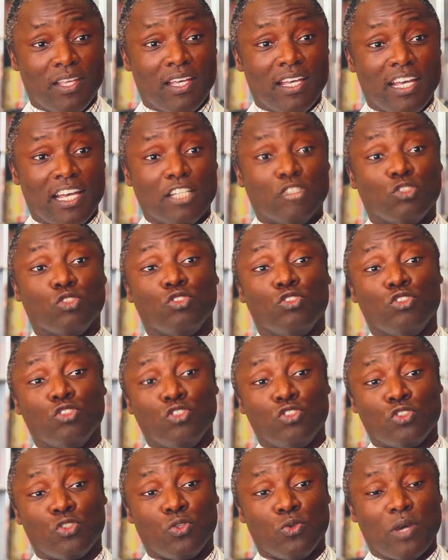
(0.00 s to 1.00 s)
and to do
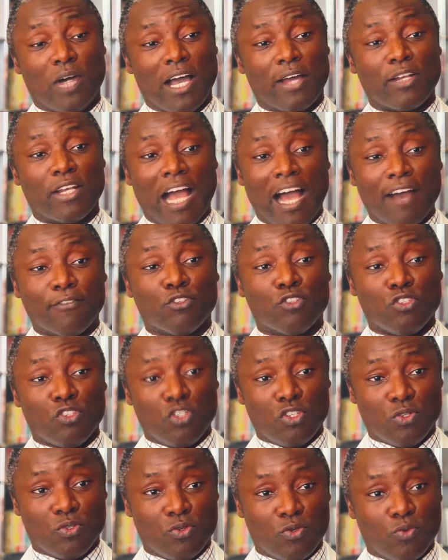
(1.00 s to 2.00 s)
so, I'd have to
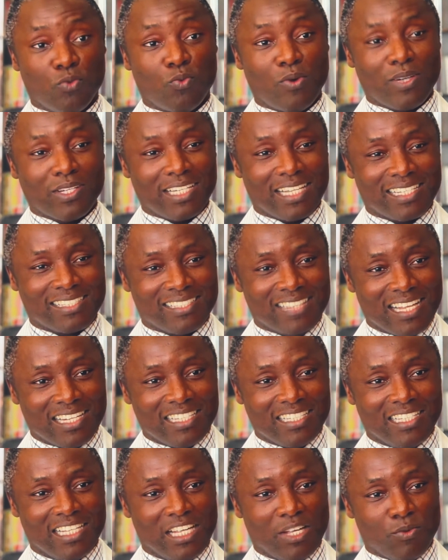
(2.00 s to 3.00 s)
know what
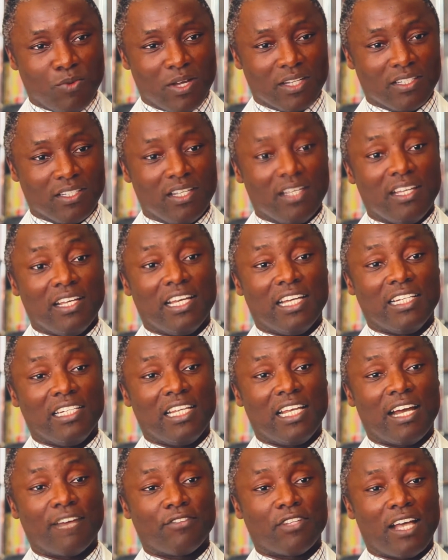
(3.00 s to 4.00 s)
exactly they want, and they
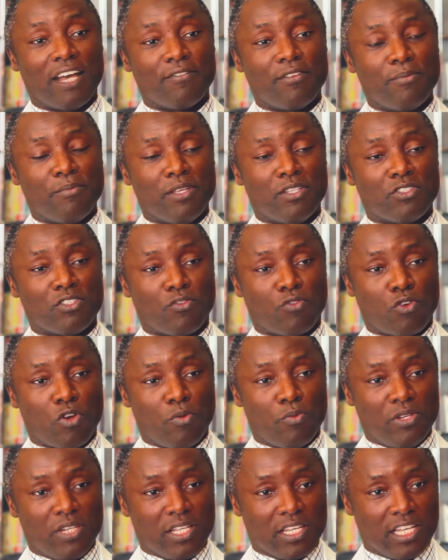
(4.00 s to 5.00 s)
have to have a means of
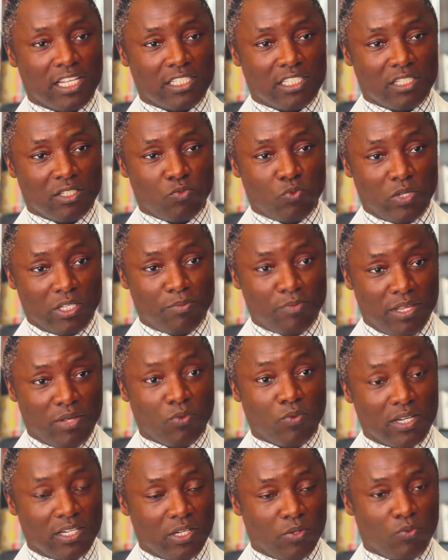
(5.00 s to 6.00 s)
communicating with me
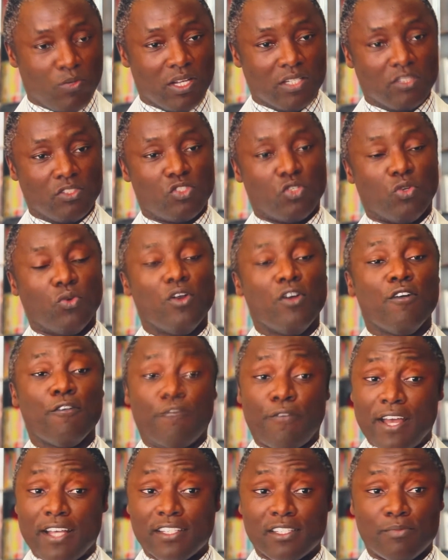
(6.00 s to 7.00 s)
what they want. So
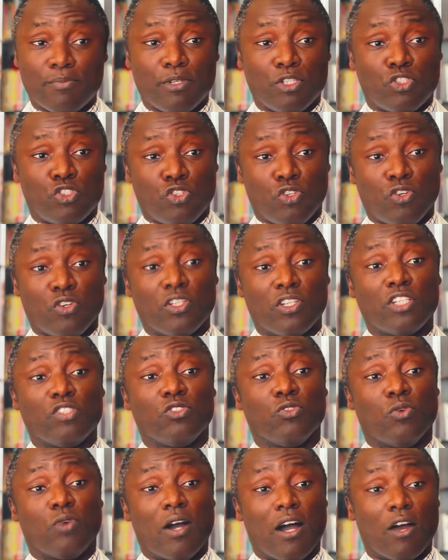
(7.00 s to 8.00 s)
first, be sure that
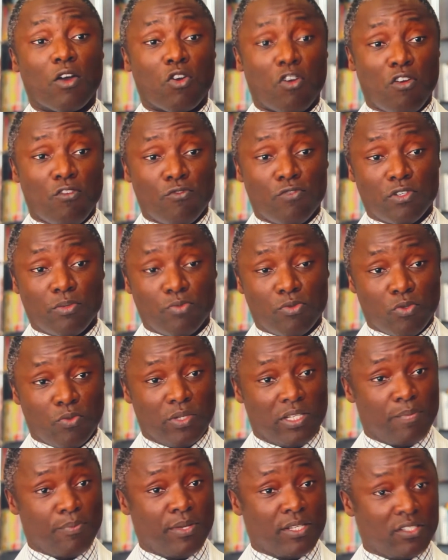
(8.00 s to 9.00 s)
you are comfortable with
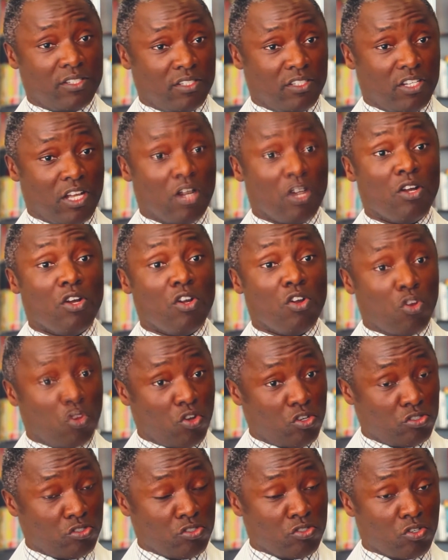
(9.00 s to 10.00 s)
the person you're
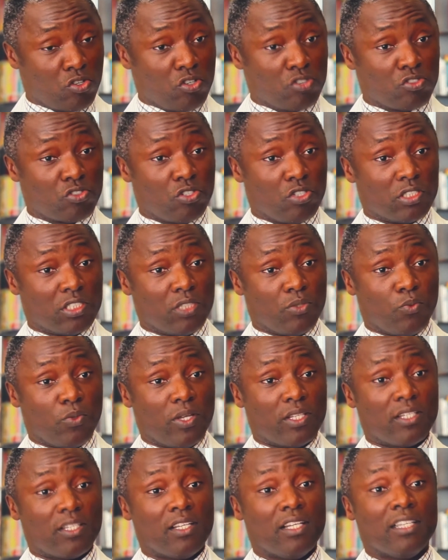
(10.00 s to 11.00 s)
consulting
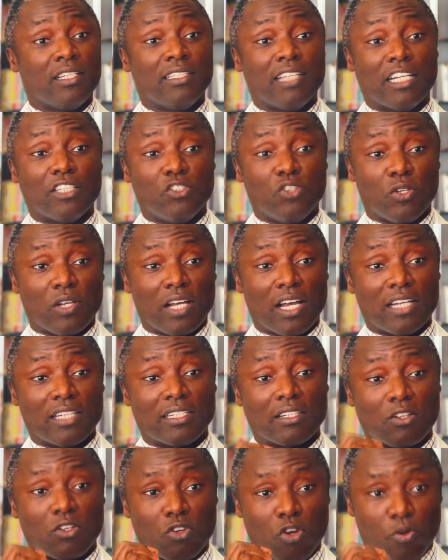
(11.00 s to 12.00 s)
with, that you
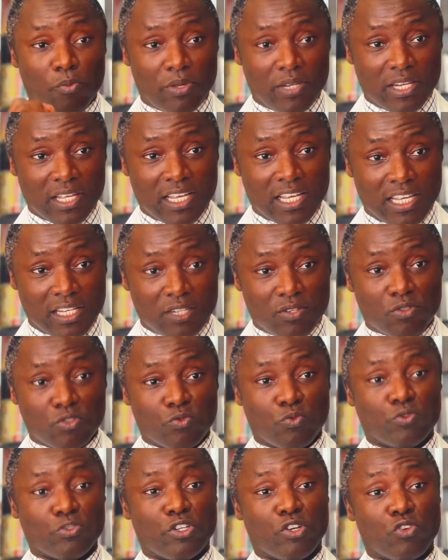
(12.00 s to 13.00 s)
can communicate
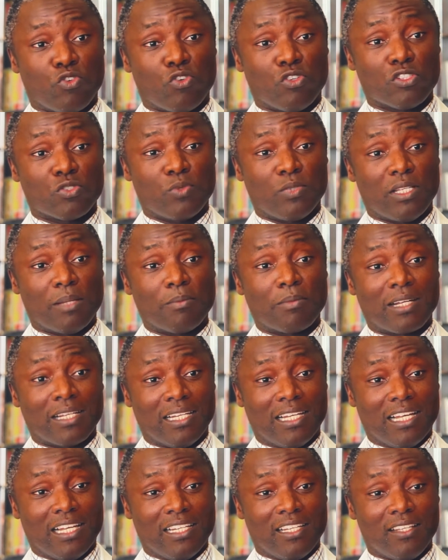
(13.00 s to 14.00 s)
your goals with them
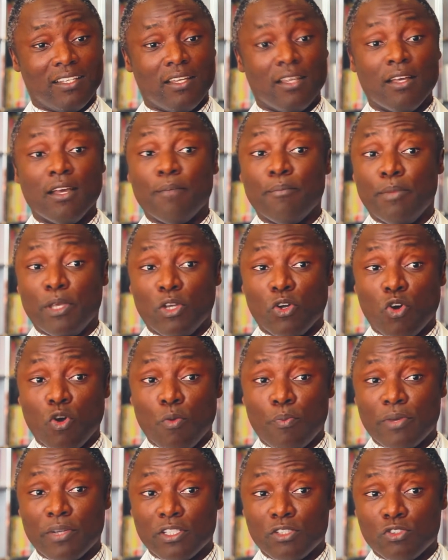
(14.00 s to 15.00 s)
clearly. Be
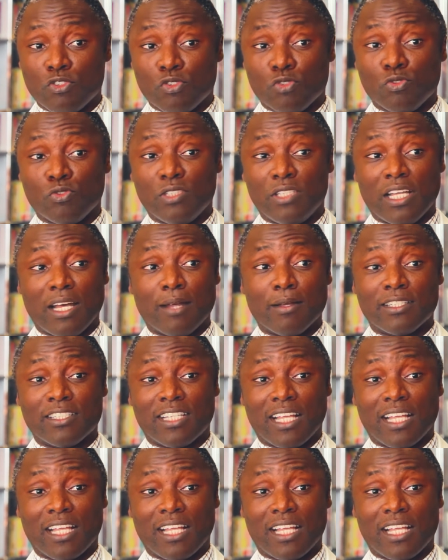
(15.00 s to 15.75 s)
open to they